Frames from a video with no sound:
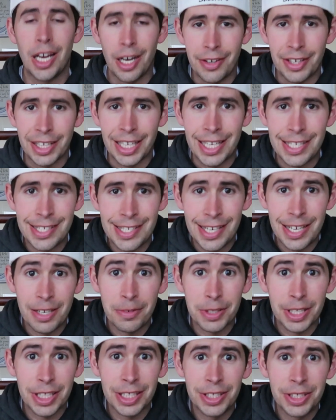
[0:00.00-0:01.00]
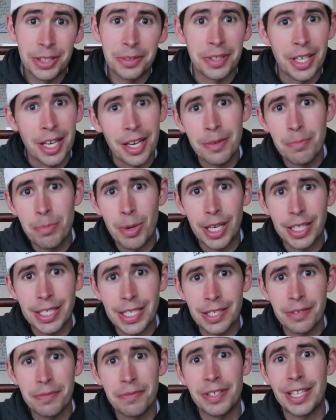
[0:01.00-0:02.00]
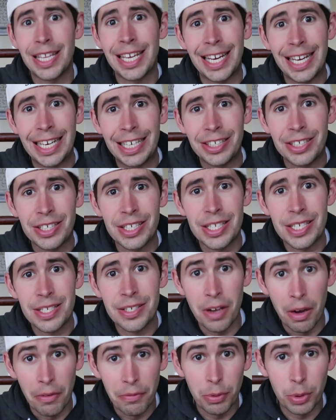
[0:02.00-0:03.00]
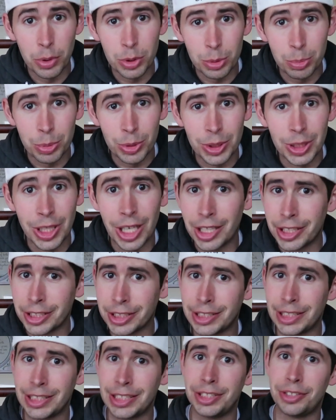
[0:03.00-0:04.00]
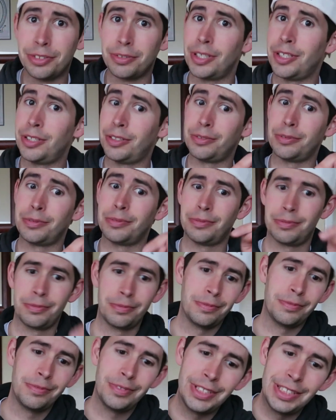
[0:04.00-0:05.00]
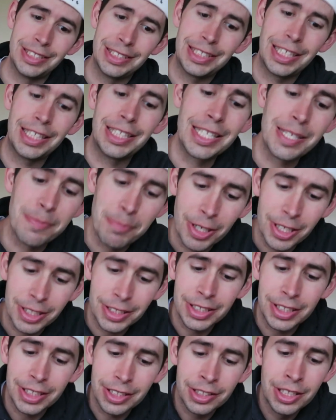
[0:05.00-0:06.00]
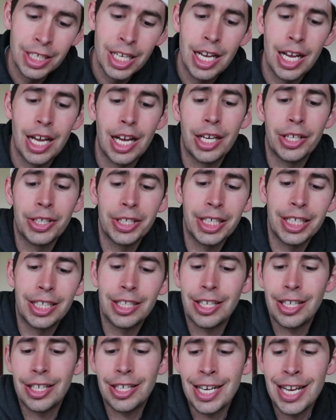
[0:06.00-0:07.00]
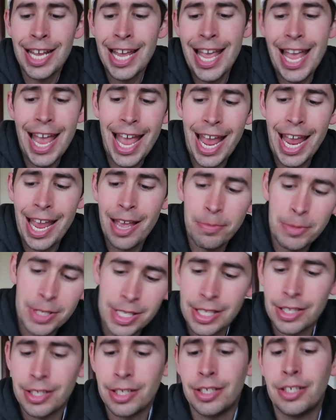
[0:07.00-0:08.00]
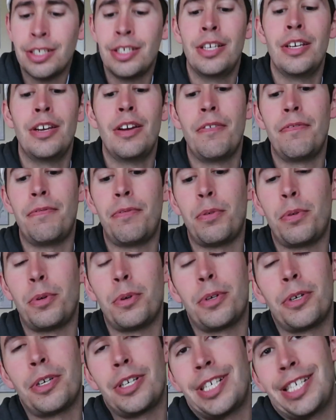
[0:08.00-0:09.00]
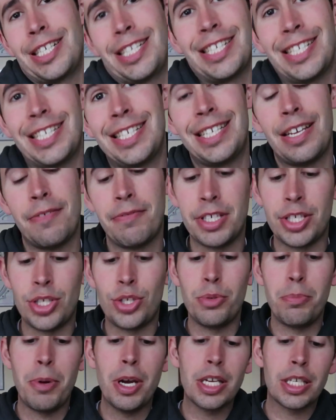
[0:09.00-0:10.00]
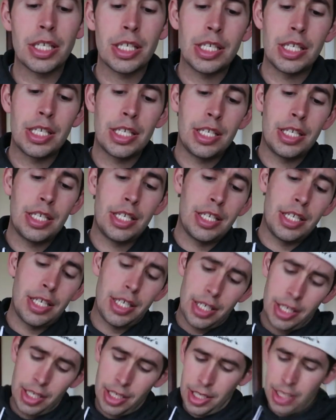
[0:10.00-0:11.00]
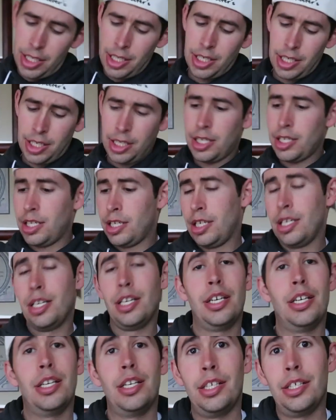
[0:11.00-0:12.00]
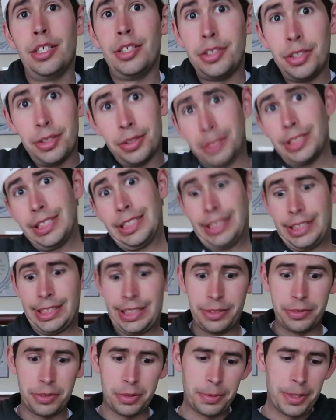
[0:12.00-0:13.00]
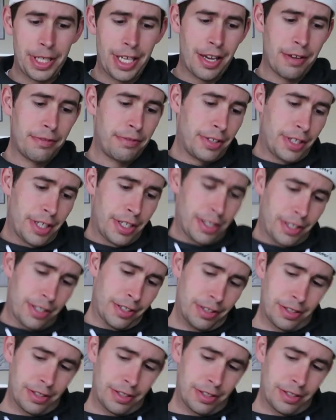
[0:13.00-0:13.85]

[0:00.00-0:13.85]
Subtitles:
Alright guys, today we're gonna do an unboxing for the Arris Foldable RC drone. It's inside this box here. You can get it on Amazon for 72 bucks. Let's see what we have here.